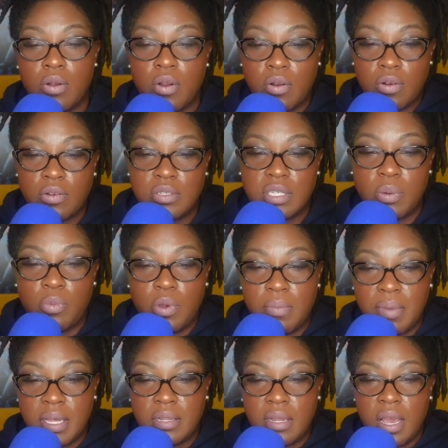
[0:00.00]
girls and
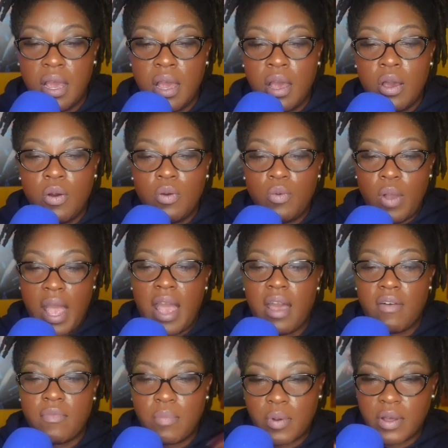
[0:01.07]
women who
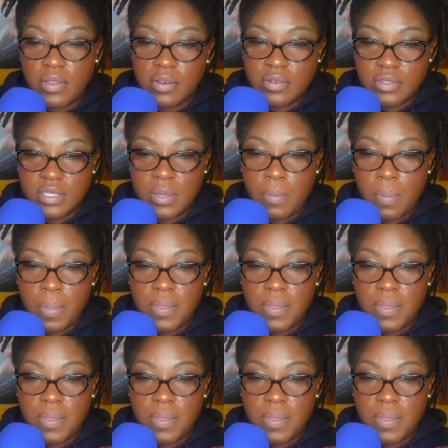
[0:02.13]
have brothers,